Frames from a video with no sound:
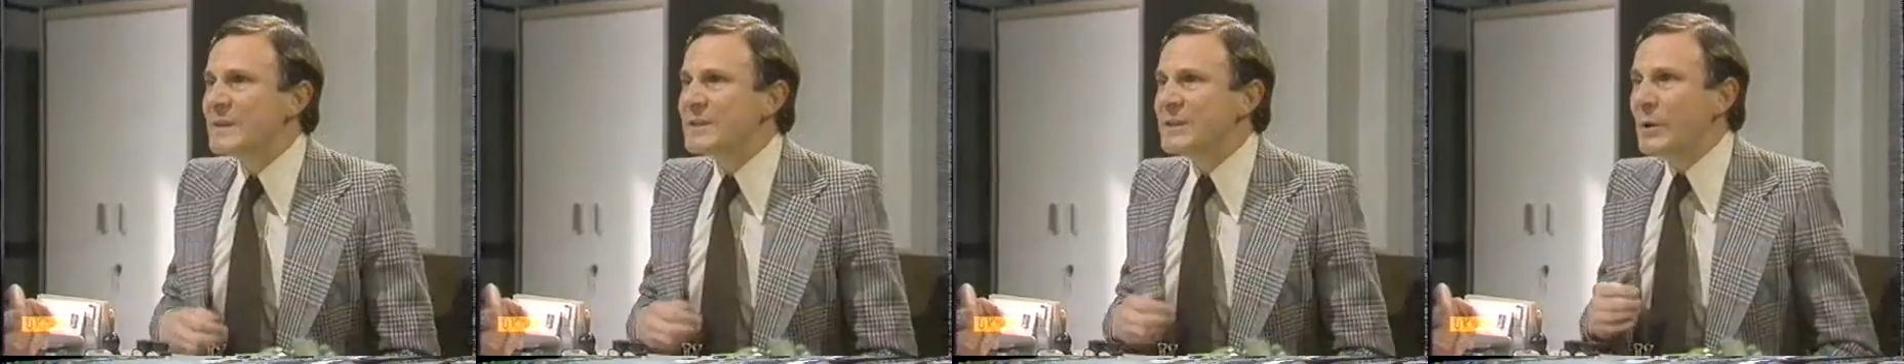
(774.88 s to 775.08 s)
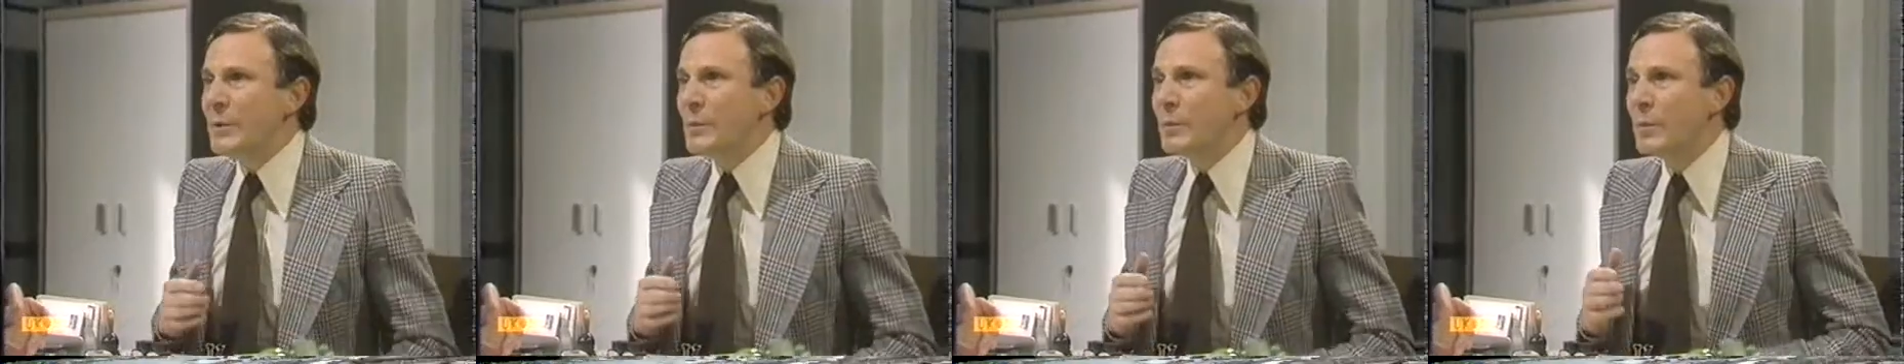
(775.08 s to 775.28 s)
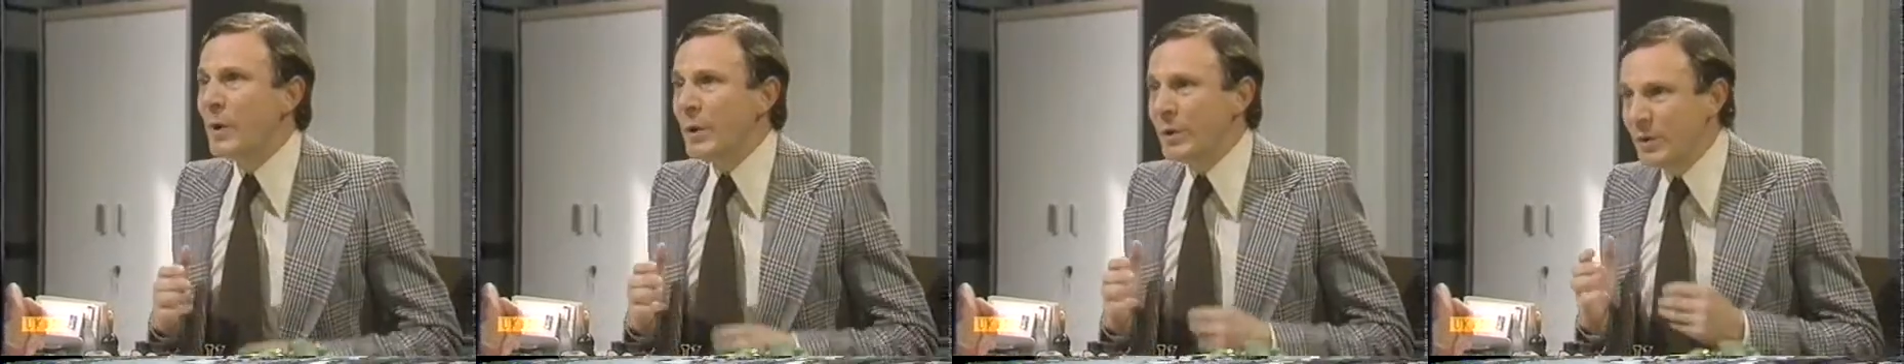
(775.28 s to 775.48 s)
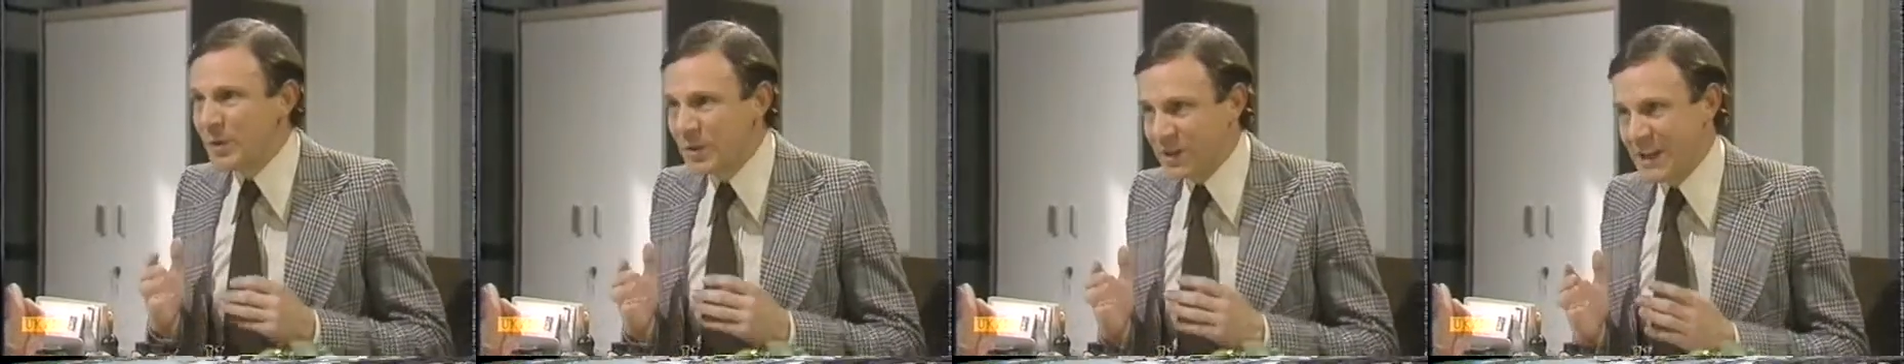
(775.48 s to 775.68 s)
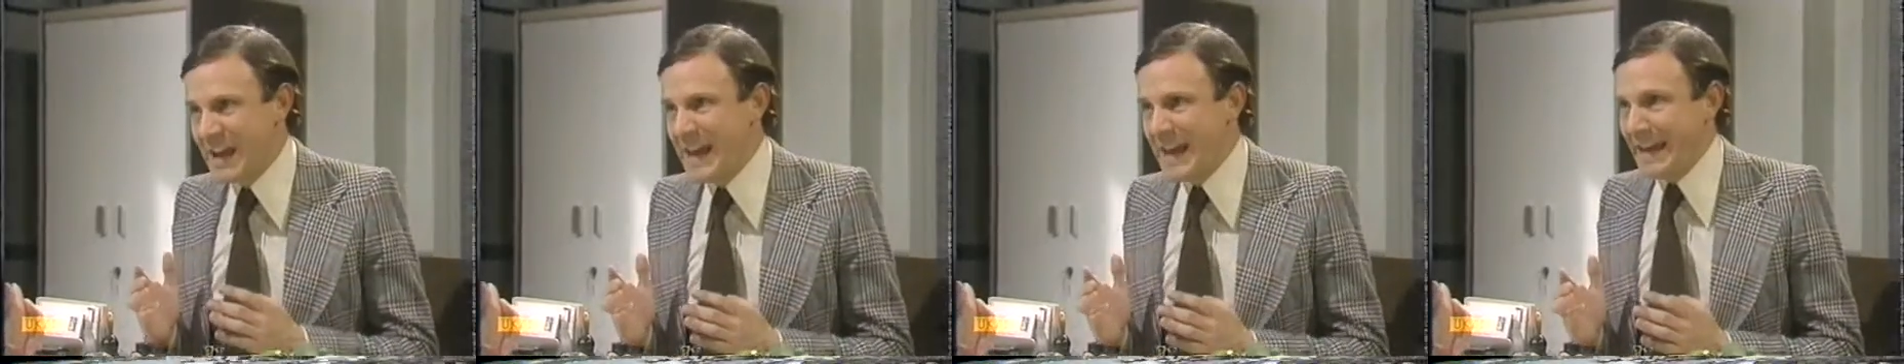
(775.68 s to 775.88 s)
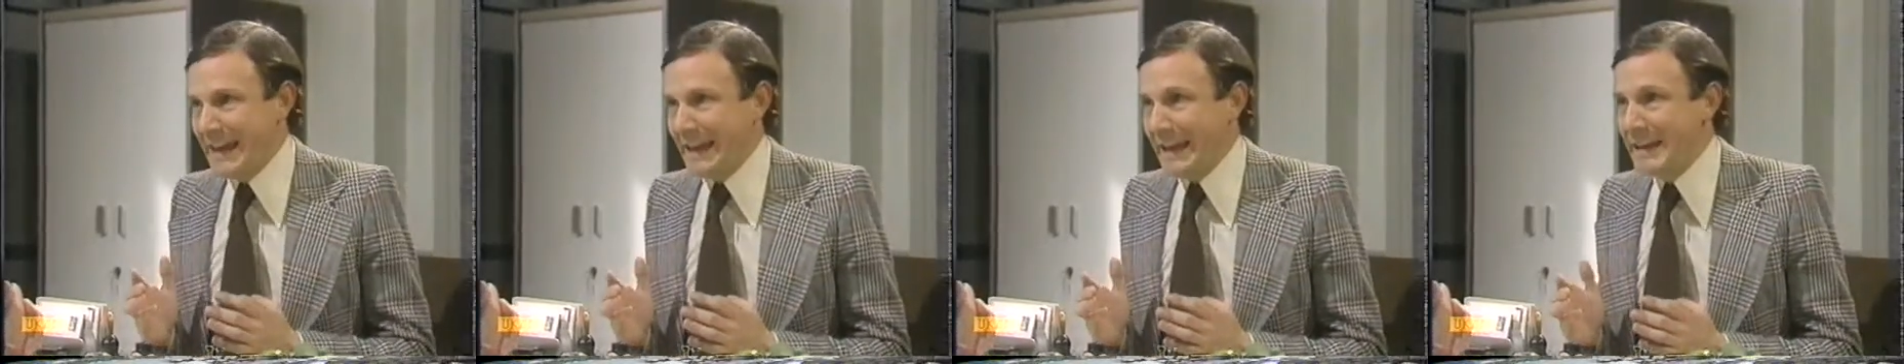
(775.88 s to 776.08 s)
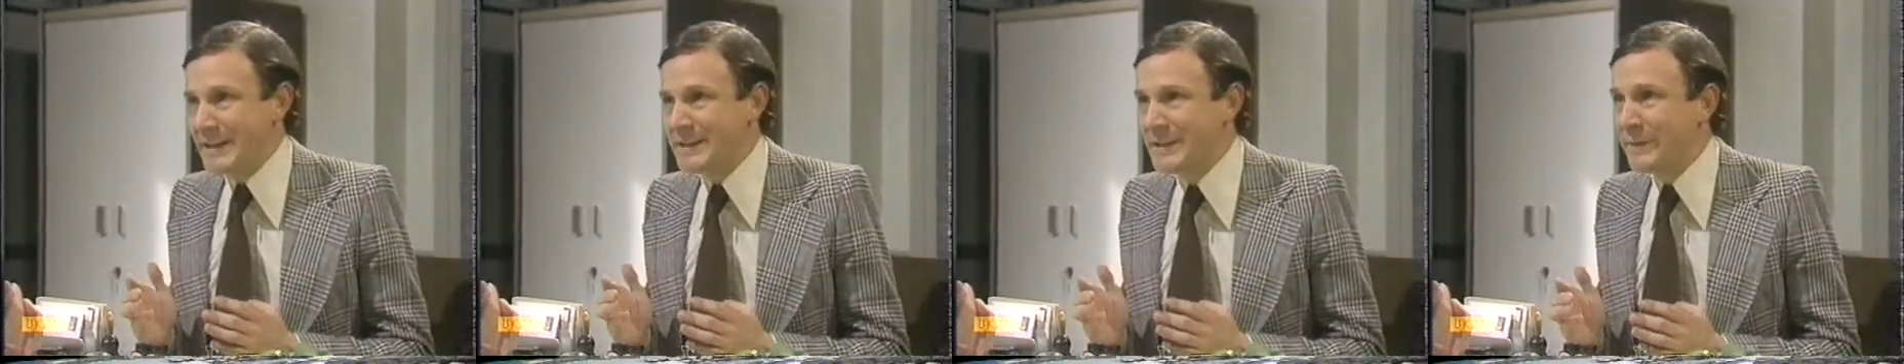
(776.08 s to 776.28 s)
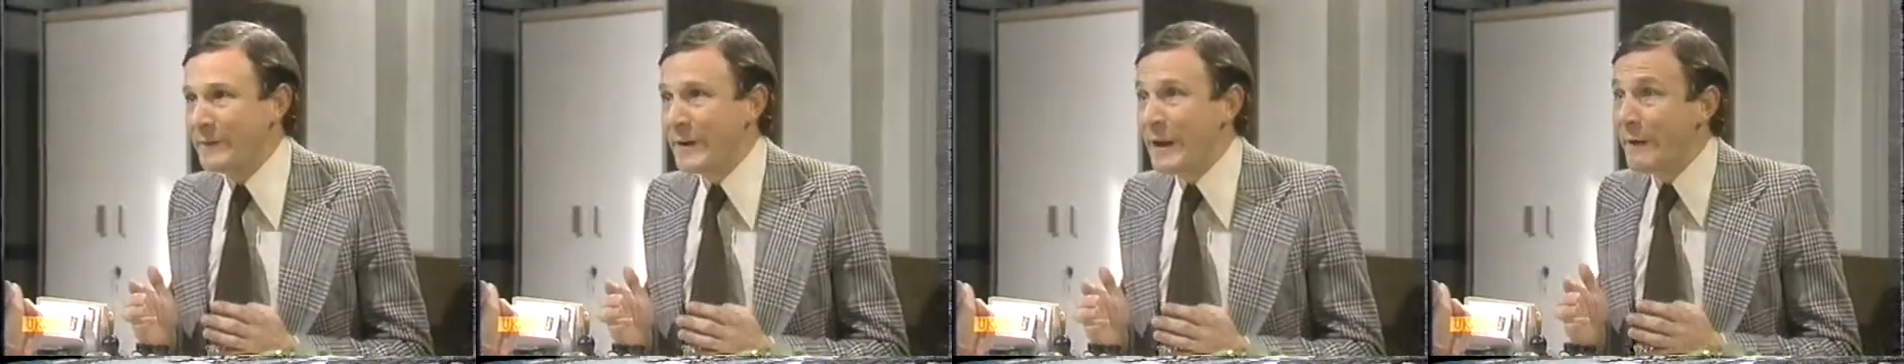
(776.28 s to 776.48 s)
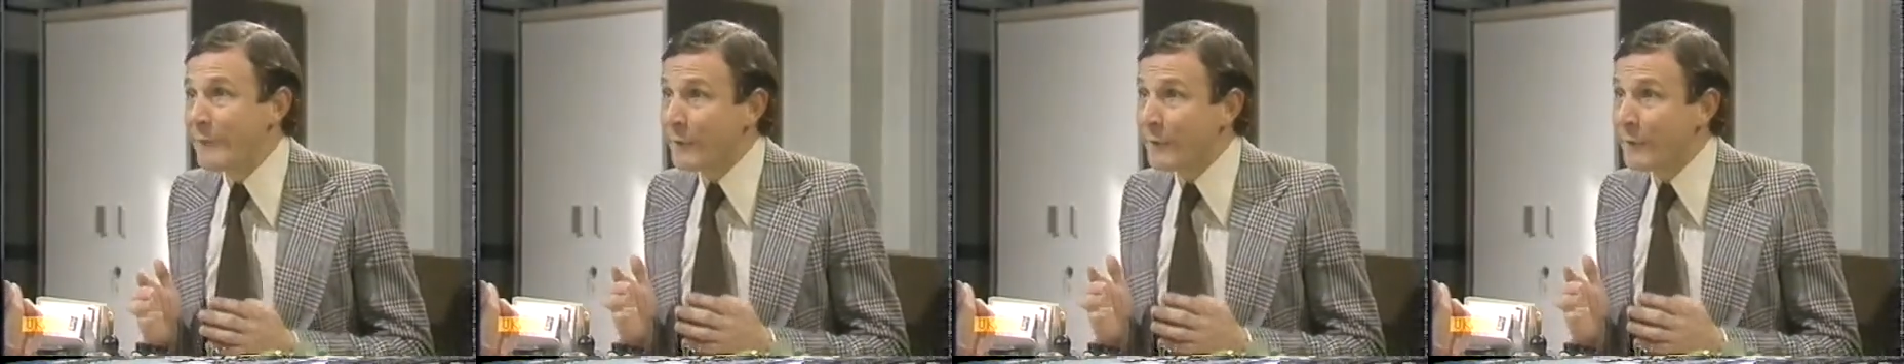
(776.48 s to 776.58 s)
So what you're saying is that